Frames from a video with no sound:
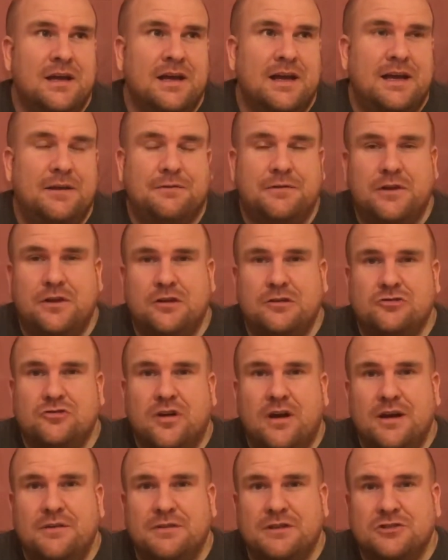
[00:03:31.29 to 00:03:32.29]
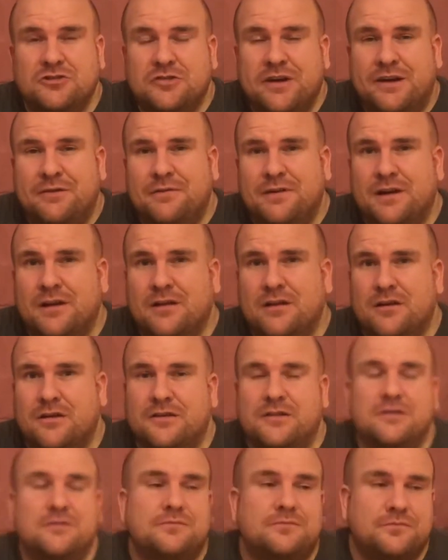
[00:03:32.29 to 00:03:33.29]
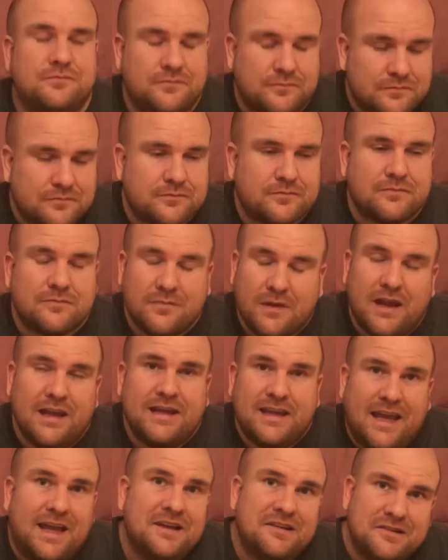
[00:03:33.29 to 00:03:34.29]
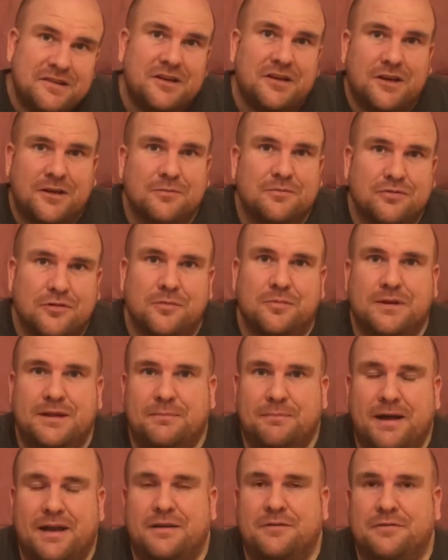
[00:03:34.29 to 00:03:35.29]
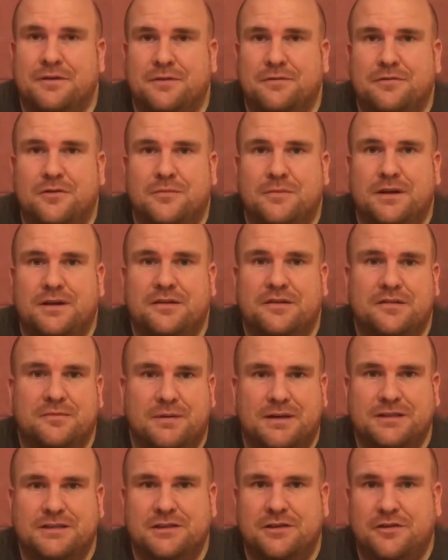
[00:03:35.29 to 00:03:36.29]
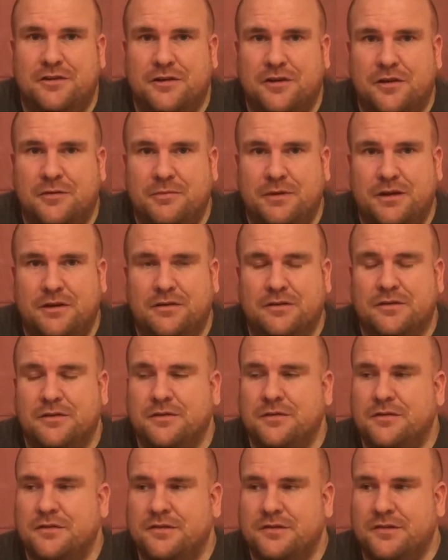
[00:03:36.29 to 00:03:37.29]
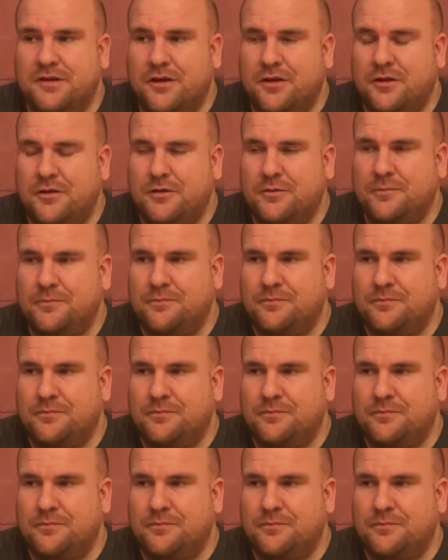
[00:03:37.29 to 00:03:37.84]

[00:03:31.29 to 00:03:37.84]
If you drive in traffic a lot, yes, you can probably benefit from it, especially on a commute. So